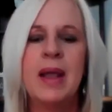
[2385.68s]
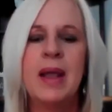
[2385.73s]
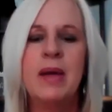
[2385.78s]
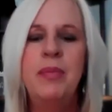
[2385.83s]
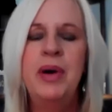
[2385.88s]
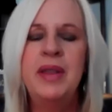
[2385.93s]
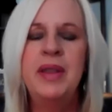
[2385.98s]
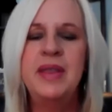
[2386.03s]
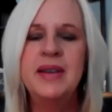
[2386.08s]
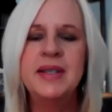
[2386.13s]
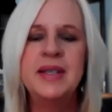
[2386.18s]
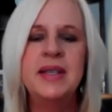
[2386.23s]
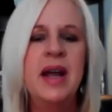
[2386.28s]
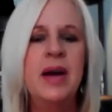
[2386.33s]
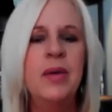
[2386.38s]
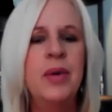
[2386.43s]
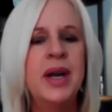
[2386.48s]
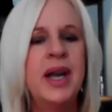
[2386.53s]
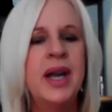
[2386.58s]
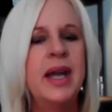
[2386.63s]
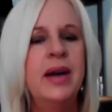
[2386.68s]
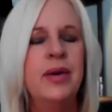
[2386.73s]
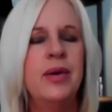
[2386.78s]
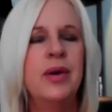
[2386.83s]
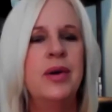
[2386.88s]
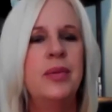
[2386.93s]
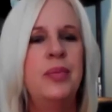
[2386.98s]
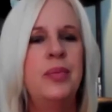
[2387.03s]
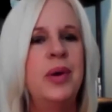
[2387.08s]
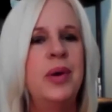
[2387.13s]
but this networking
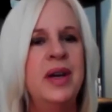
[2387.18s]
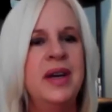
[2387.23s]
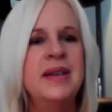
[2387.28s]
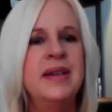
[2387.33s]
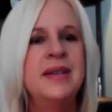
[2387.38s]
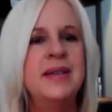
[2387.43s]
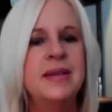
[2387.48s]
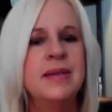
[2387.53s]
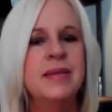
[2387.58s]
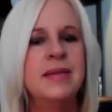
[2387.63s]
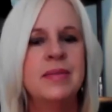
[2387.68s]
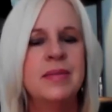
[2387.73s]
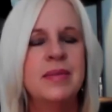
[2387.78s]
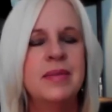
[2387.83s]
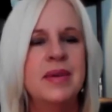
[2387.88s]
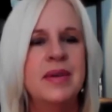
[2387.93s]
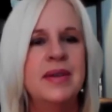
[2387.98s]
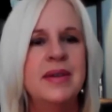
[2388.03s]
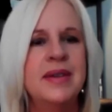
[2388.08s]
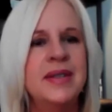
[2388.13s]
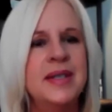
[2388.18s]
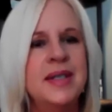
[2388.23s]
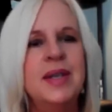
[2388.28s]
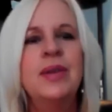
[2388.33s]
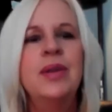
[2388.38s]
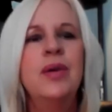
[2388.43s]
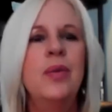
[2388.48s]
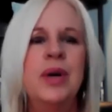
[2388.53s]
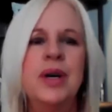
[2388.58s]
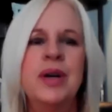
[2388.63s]
group is
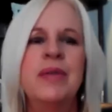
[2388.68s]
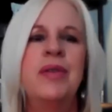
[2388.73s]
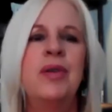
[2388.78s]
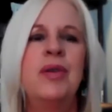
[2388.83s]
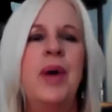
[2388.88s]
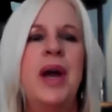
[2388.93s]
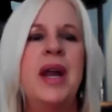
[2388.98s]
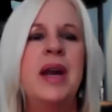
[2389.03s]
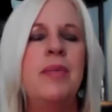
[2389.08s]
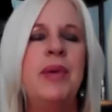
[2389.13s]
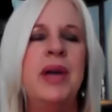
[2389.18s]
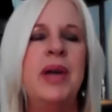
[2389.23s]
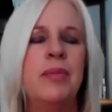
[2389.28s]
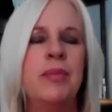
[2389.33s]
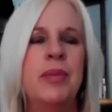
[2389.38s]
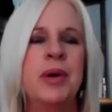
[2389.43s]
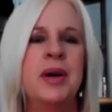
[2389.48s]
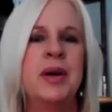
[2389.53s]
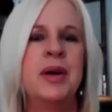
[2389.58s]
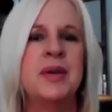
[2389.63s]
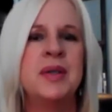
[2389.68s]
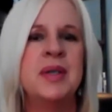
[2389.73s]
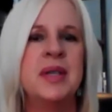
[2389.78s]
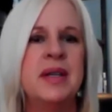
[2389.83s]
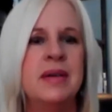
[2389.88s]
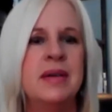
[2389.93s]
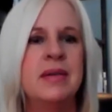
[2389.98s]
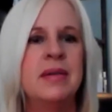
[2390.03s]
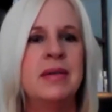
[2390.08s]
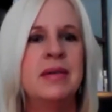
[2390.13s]
still a wonderful way to be in
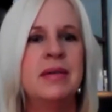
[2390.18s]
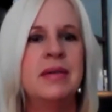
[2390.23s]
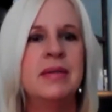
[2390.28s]
person